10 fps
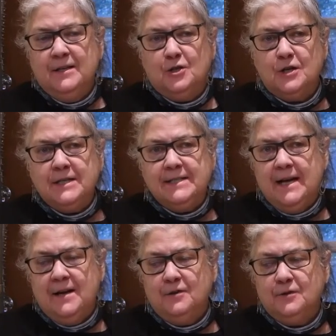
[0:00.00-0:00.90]
cook it
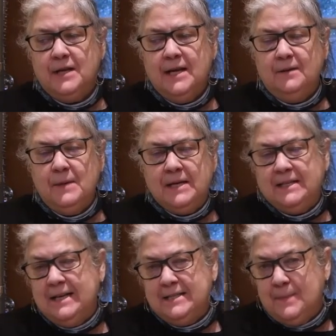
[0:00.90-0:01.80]
down, and make a
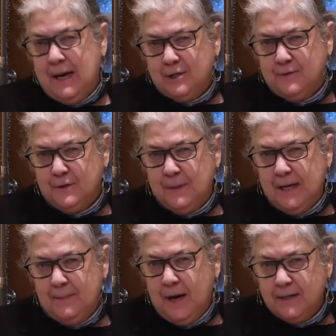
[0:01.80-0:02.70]
nice batch of
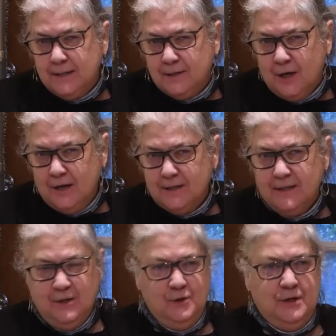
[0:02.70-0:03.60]
spaghetti pasta sauce.
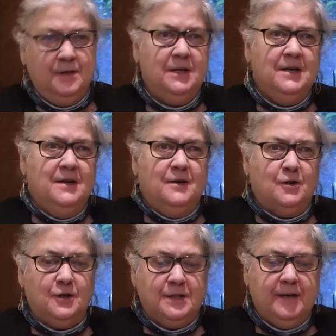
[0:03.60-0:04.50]
And you can
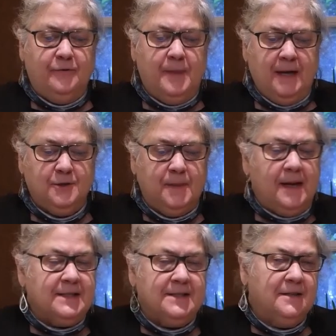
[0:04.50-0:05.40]
cook yourself a batch of
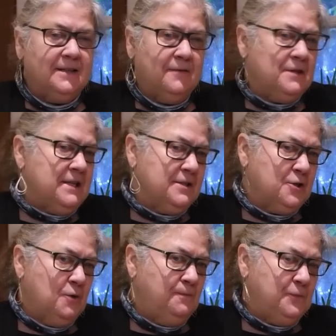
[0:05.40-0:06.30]
pasta and everything.
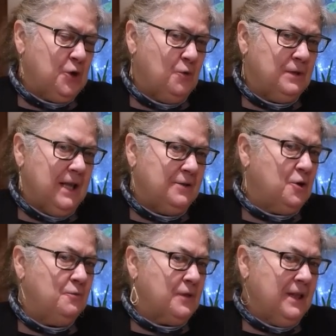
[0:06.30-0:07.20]
So don't let
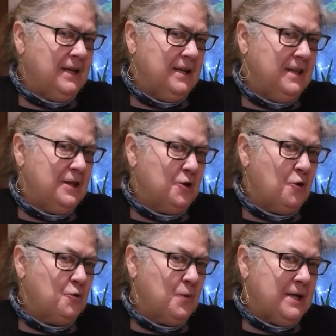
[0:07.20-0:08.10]
anything
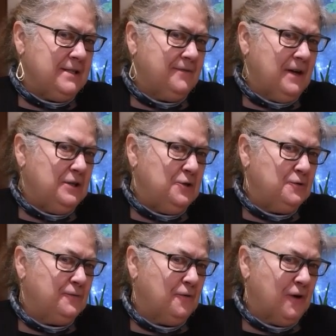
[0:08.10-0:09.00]
go to waste. Find a
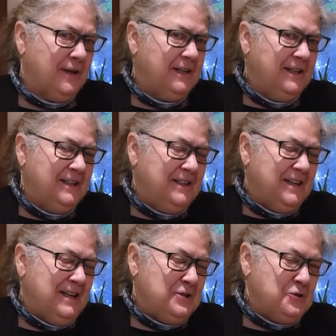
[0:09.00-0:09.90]
use for it.
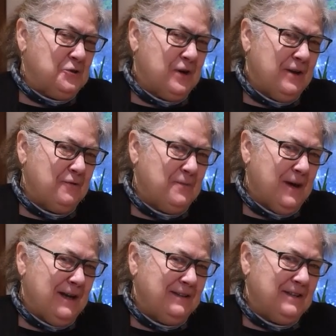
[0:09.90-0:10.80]
And enjoy every
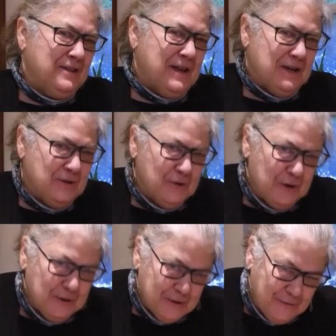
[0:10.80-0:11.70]
bite. And thank you,
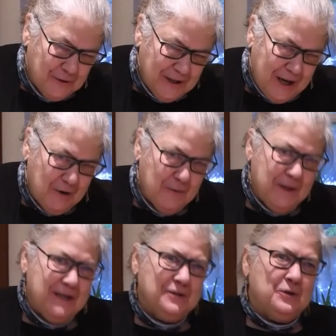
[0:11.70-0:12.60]
girls, for allowing
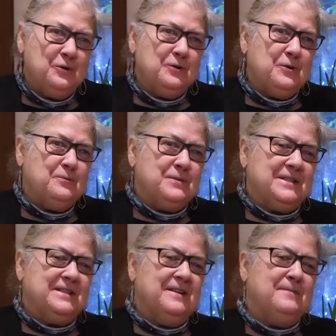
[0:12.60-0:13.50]
me into your
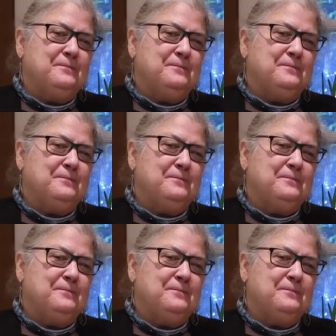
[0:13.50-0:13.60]
homes.